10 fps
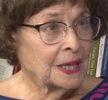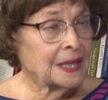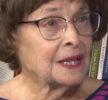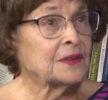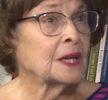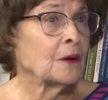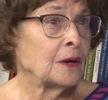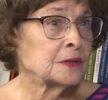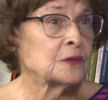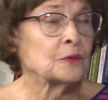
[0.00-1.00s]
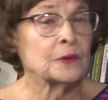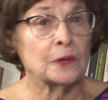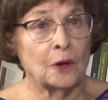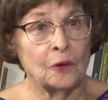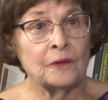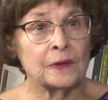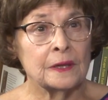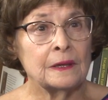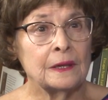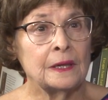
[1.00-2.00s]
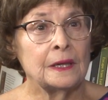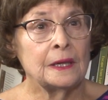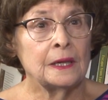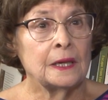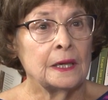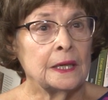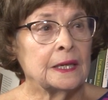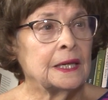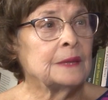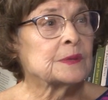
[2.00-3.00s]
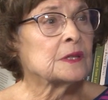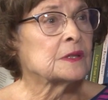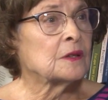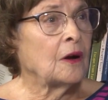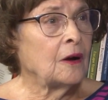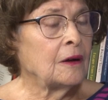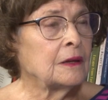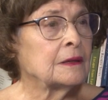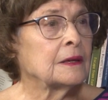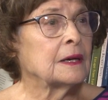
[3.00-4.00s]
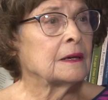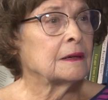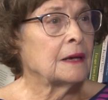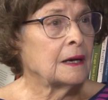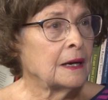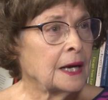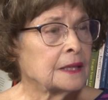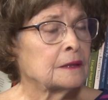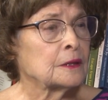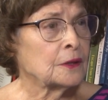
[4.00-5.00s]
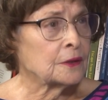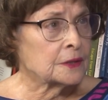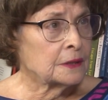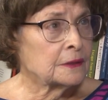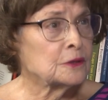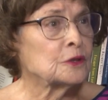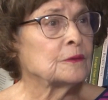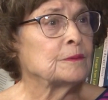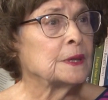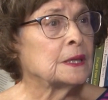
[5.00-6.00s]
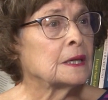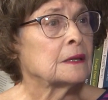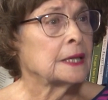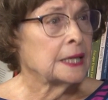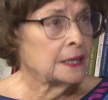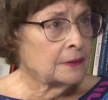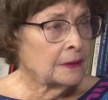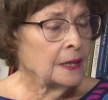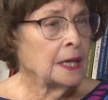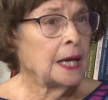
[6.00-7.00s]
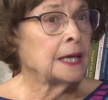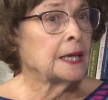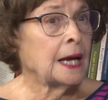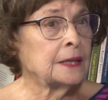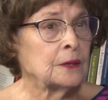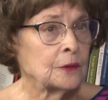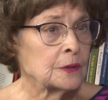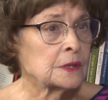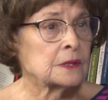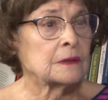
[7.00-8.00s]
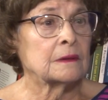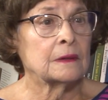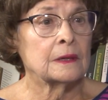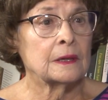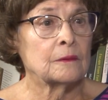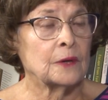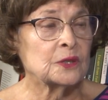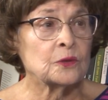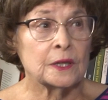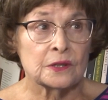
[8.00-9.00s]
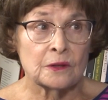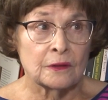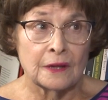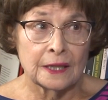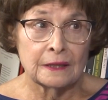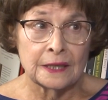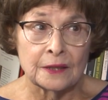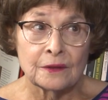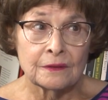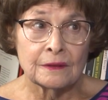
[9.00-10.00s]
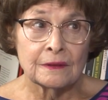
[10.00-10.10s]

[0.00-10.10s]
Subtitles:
And I think also with the COVID, it keeps us all on alert to be clean. And I notice restaurants are a lot cleaner